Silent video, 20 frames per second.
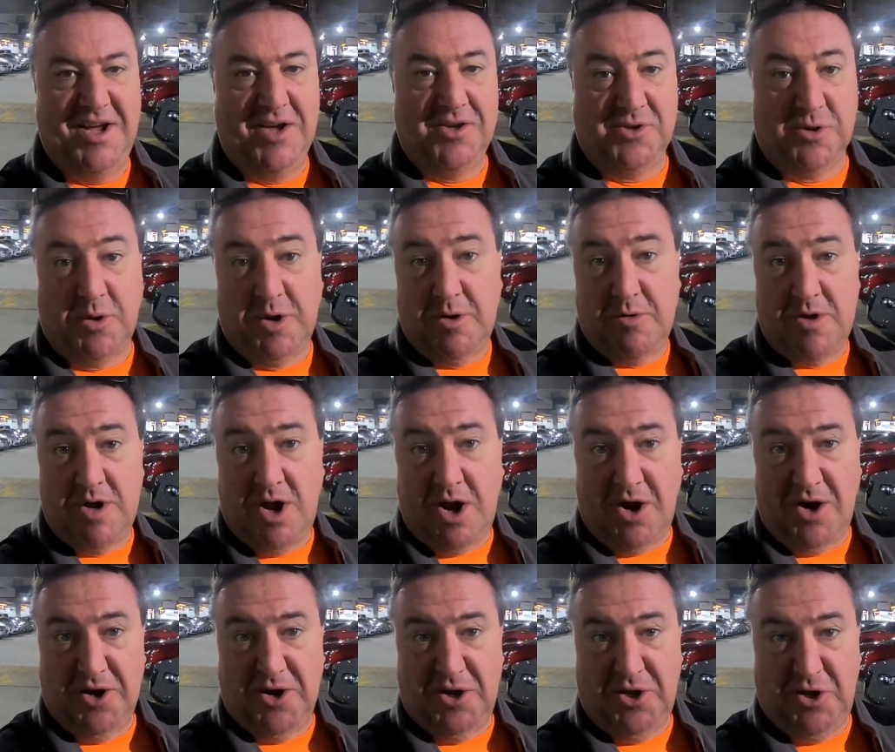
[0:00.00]
So here we
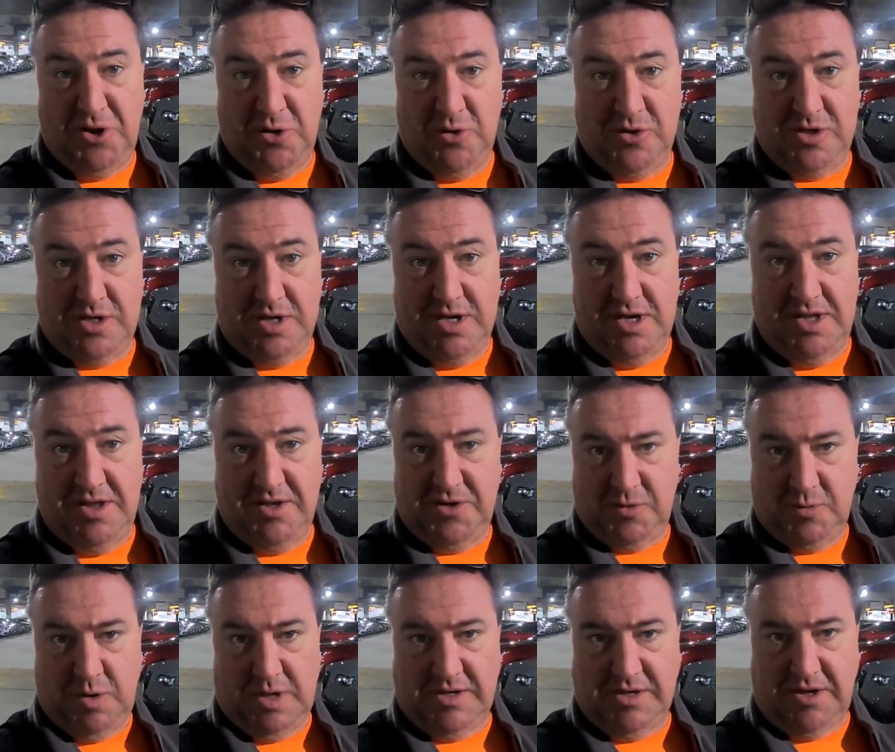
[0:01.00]
are in Houston, and this
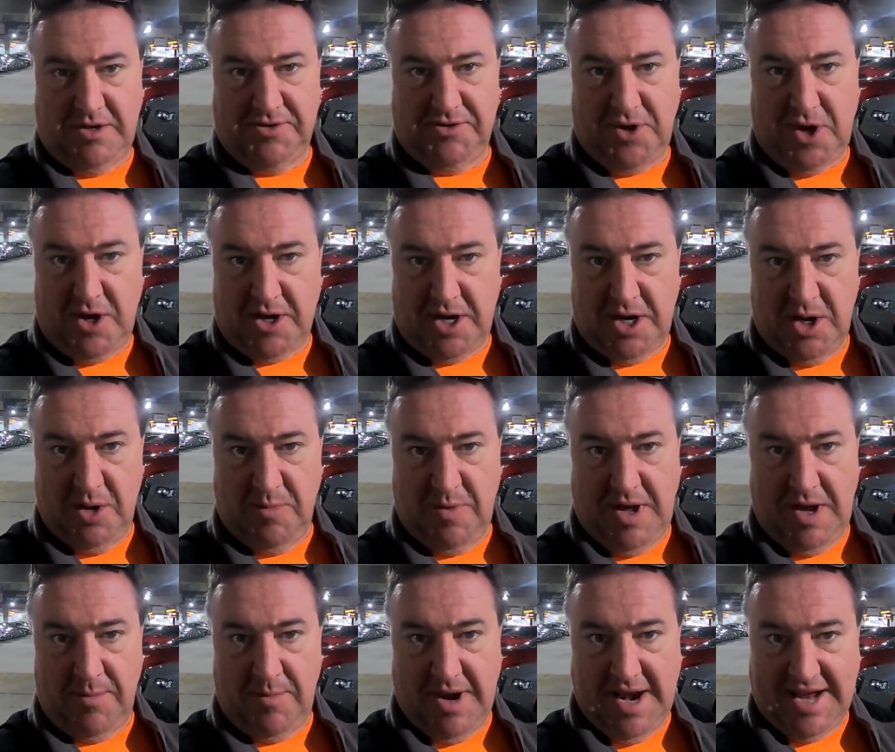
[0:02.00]
is what I was talking
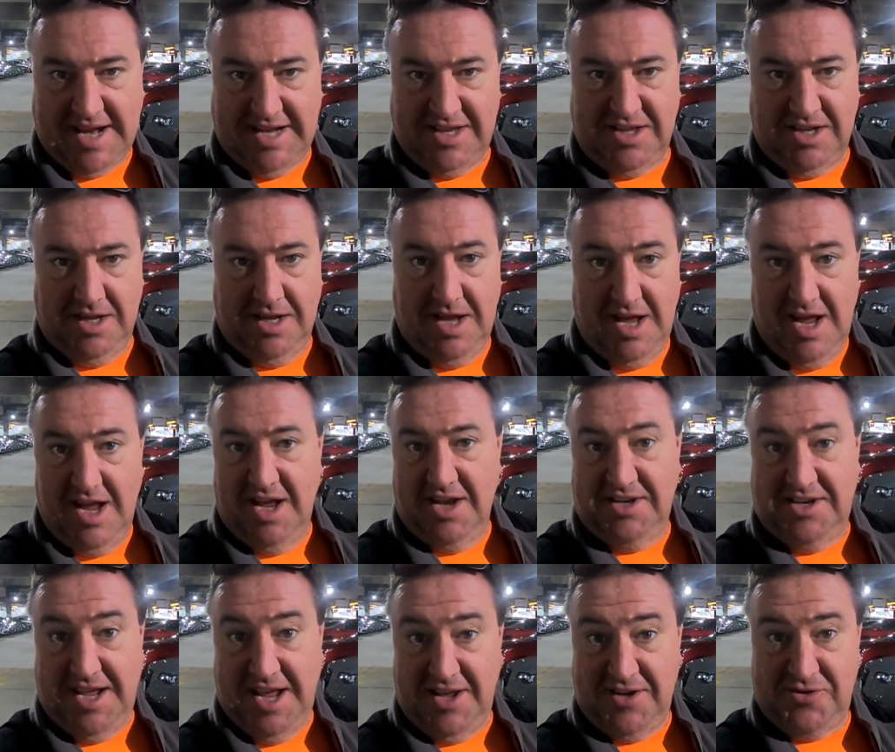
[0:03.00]
about, but I get to
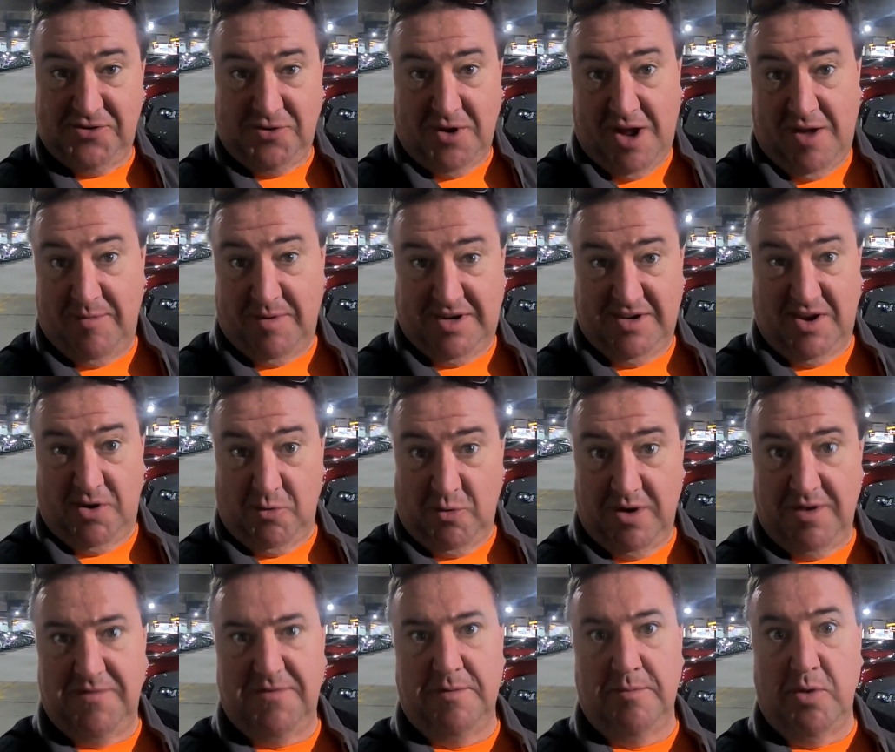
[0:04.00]
test drive because I
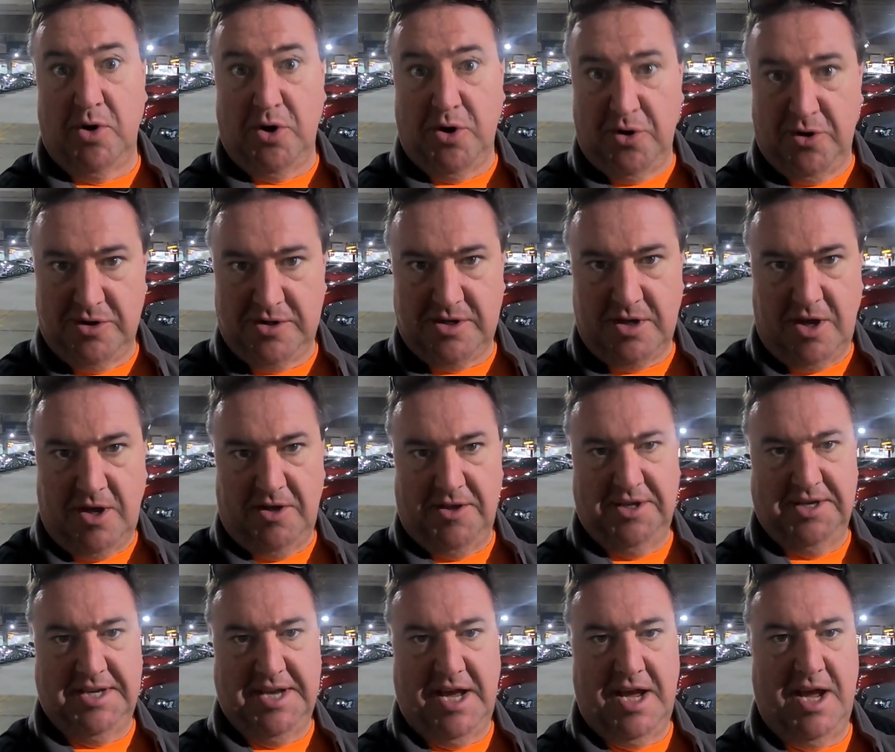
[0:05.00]
rent from Hertz all
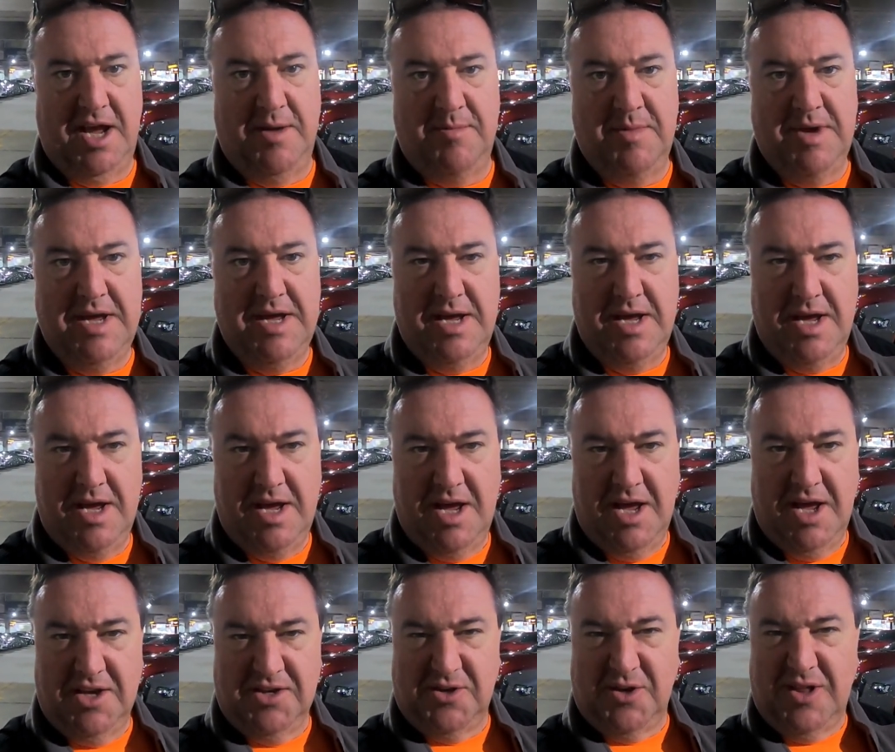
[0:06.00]
the time.
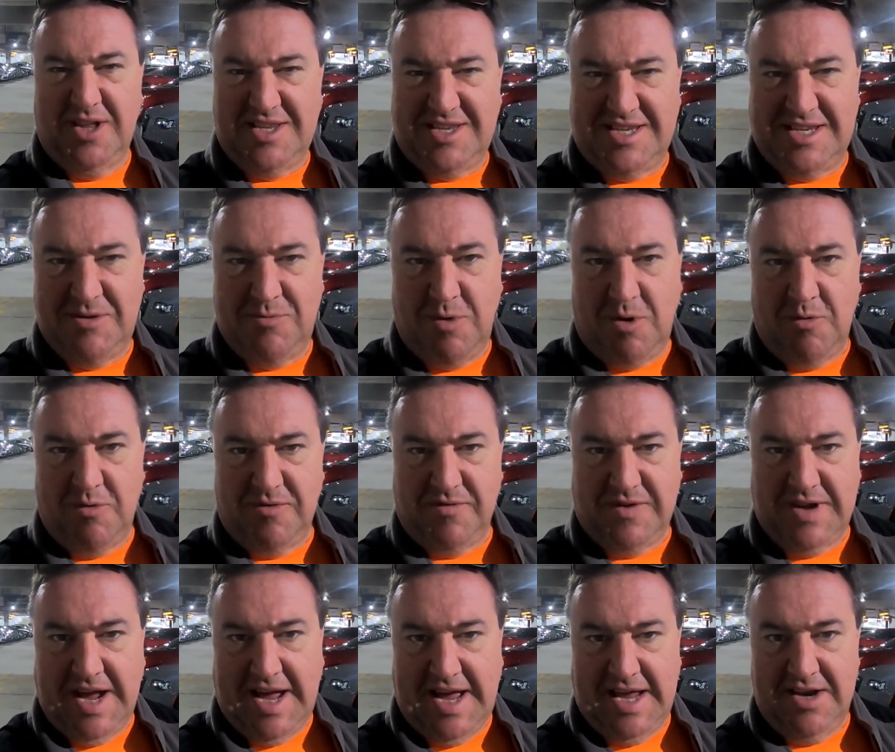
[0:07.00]
So let's see what we've
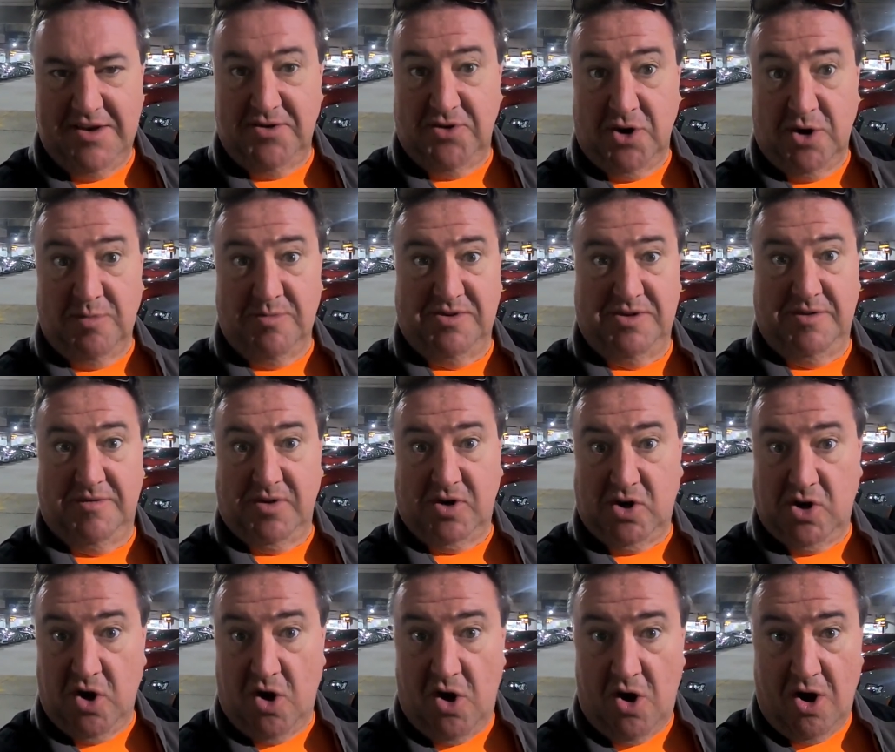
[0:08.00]
got in terms of a
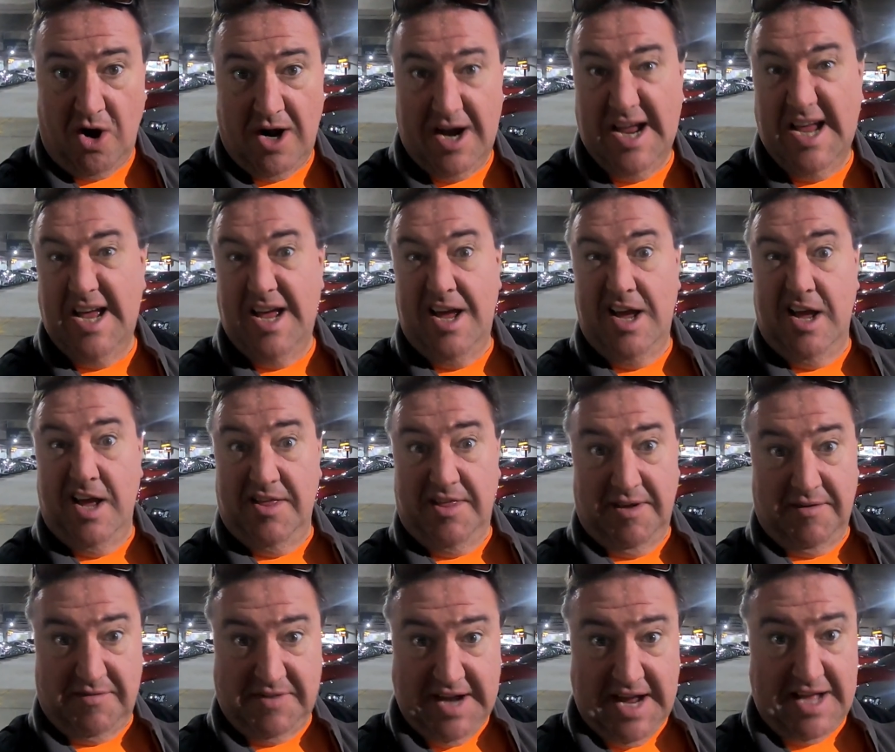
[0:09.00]
car.
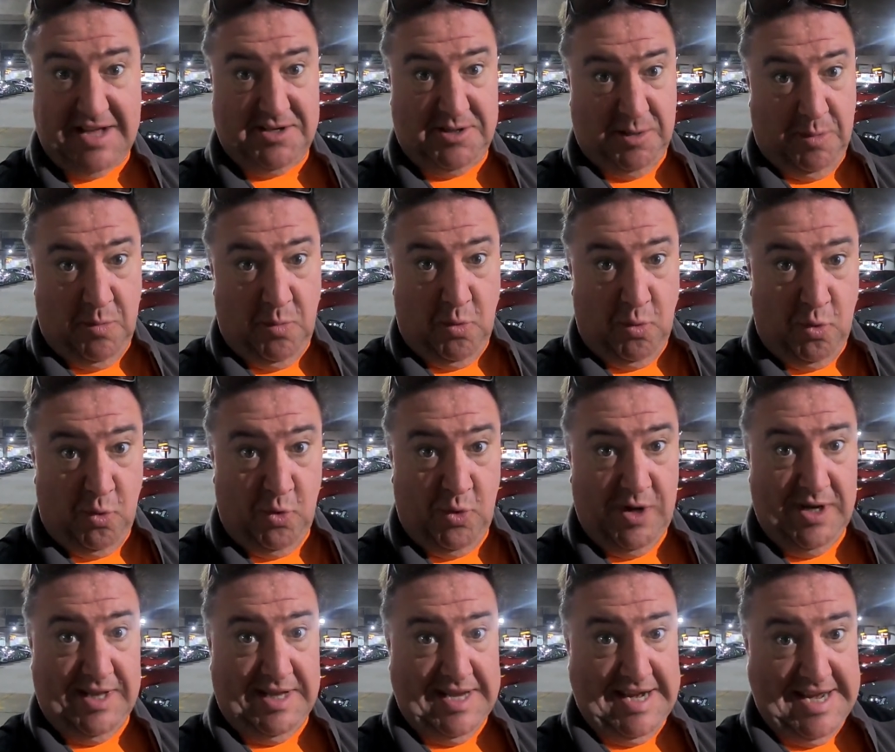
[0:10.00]
They've got some
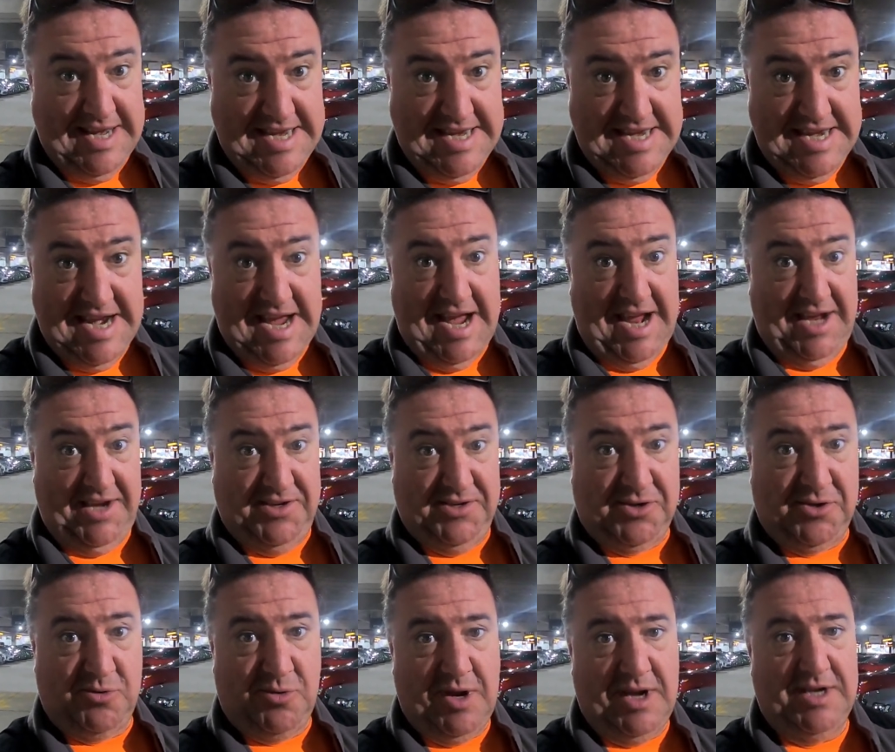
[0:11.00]
really nice
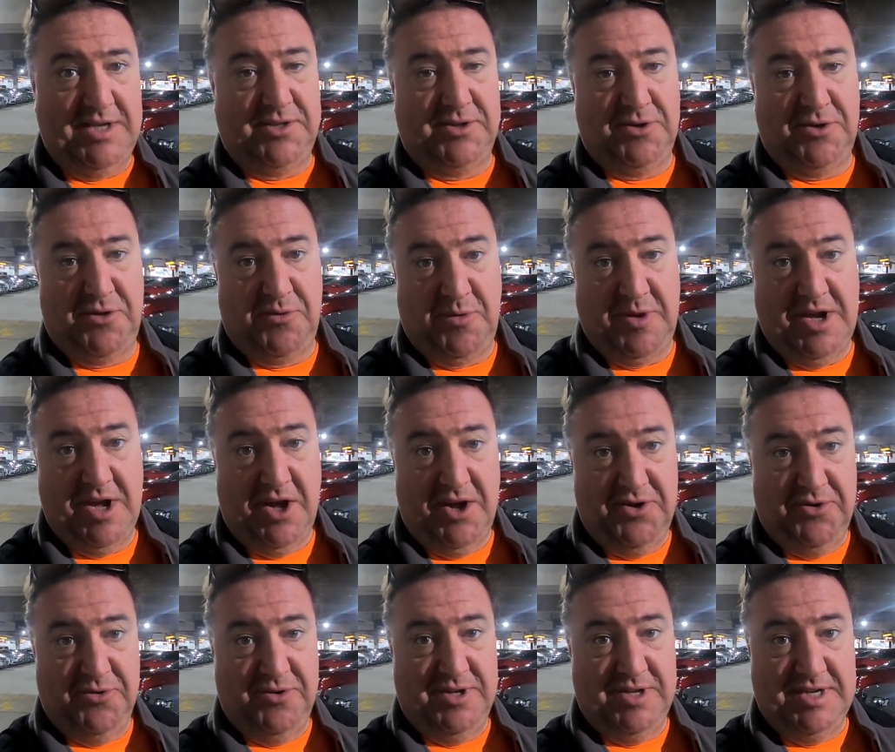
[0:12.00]
Chrysler
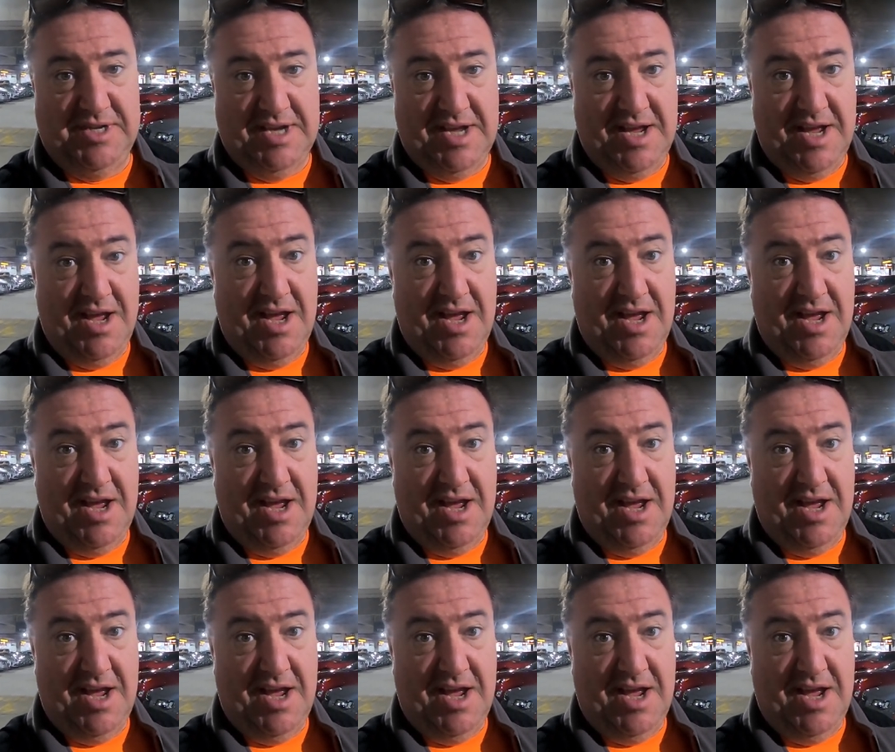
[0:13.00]
300s.